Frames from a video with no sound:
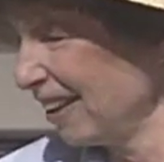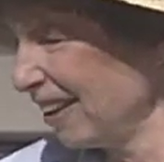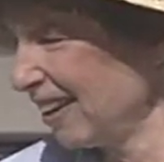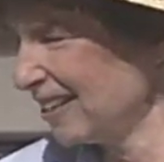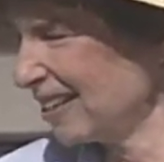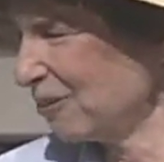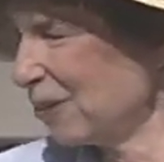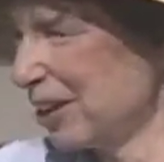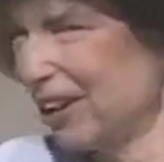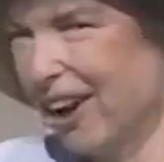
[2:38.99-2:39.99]
He said,
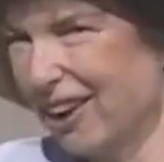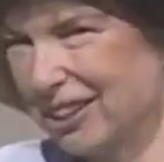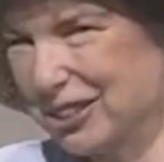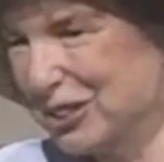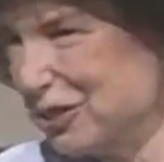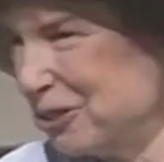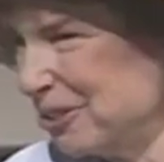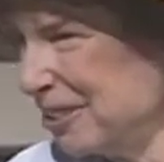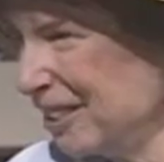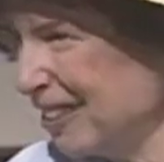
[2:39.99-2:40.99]
"What you ought to
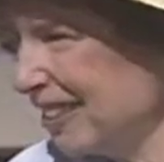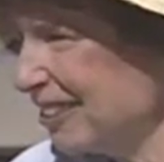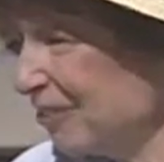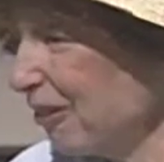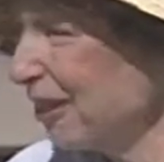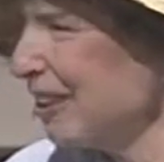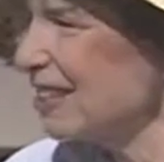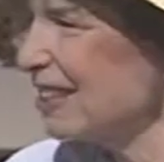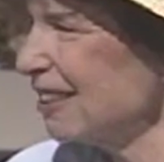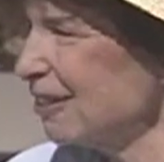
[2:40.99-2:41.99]
do? Why don't you
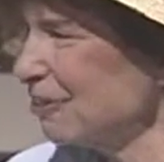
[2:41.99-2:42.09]
tell the